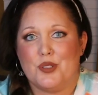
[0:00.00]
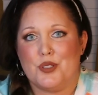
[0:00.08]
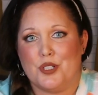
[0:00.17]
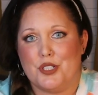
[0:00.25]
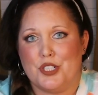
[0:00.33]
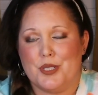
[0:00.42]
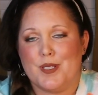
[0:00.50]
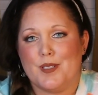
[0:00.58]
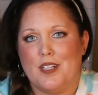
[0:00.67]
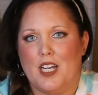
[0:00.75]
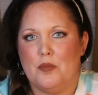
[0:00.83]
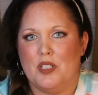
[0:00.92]
Soul
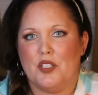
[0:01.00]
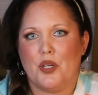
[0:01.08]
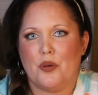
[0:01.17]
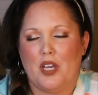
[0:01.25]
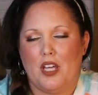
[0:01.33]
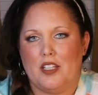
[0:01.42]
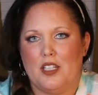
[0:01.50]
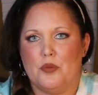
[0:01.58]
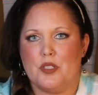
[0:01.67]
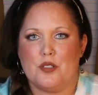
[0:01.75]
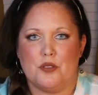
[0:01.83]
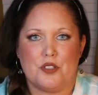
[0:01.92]
Searchers. I'm Indigo Kelly
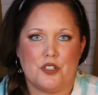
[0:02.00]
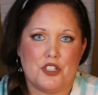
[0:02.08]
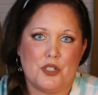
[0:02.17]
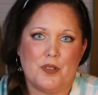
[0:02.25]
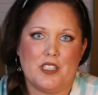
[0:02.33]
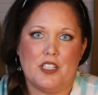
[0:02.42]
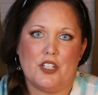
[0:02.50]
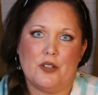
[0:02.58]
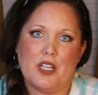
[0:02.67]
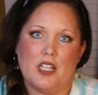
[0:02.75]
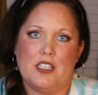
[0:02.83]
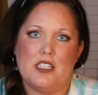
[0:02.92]
with
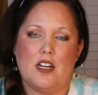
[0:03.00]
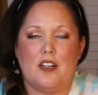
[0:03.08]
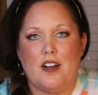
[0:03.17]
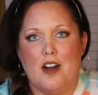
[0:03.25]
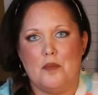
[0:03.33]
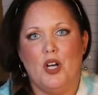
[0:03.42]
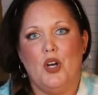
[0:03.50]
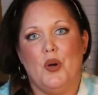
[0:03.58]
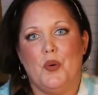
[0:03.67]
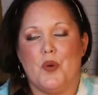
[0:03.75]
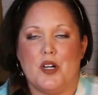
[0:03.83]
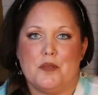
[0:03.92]
soulsearchingwithindigokelly.com.
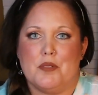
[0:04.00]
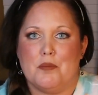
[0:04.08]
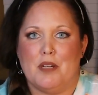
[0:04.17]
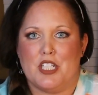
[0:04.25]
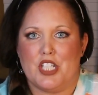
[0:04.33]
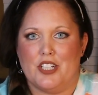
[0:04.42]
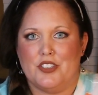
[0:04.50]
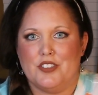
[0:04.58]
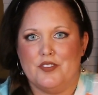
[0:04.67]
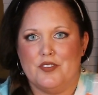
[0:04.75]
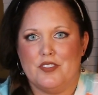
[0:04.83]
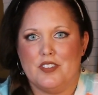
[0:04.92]
Welcome to my
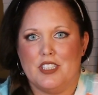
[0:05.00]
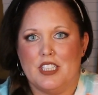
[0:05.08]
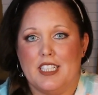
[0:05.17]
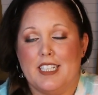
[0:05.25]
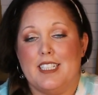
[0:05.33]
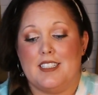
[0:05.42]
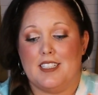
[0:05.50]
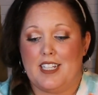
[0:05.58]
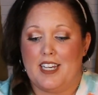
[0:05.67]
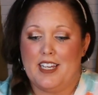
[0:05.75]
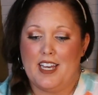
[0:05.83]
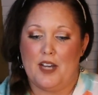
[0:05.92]
channel.
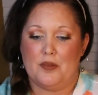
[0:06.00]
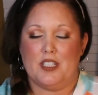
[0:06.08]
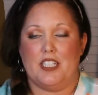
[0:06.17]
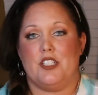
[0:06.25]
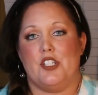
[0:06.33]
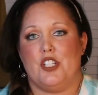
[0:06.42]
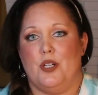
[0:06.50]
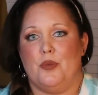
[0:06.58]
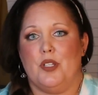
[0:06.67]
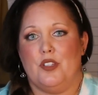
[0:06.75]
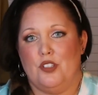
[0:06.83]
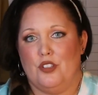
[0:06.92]
Today I would like to share
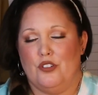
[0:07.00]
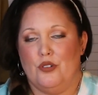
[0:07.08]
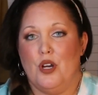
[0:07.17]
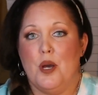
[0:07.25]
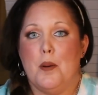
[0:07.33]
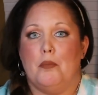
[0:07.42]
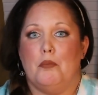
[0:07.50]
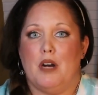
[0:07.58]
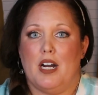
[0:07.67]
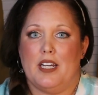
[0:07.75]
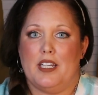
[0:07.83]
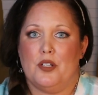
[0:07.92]
with you
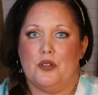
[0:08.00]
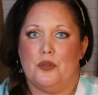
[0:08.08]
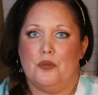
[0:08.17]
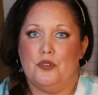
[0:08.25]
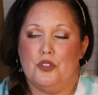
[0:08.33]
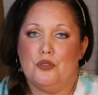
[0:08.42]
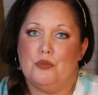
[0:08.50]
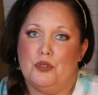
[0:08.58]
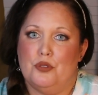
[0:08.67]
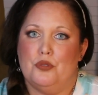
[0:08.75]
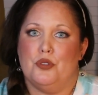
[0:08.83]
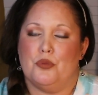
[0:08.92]
my new
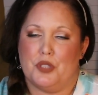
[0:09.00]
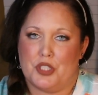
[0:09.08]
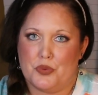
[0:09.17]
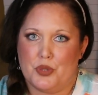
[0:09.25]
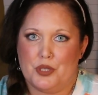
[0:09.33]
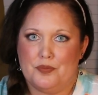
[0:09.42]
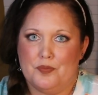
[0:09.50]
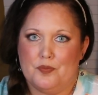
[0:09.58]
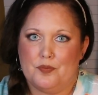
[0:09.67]
moon ritual.